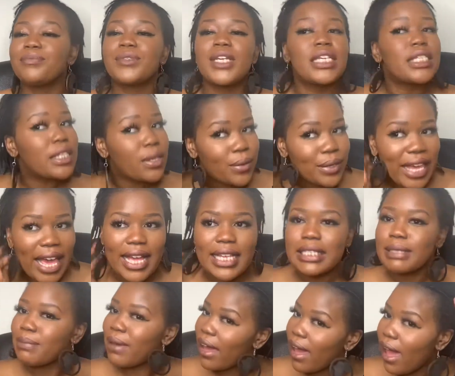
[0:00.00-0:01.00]
So yes,
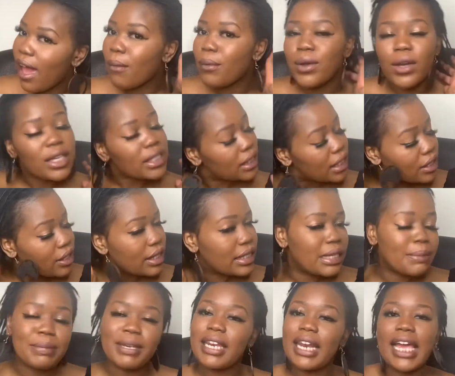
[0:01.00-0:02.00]
my hair will continue to
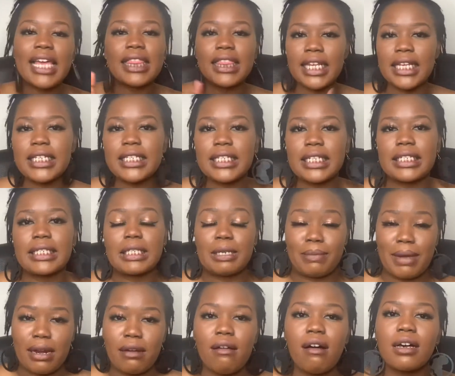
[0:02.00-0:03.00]
be like this until
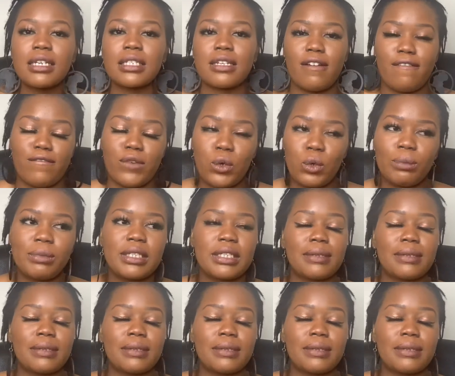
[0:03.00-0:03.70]
my locks are formed.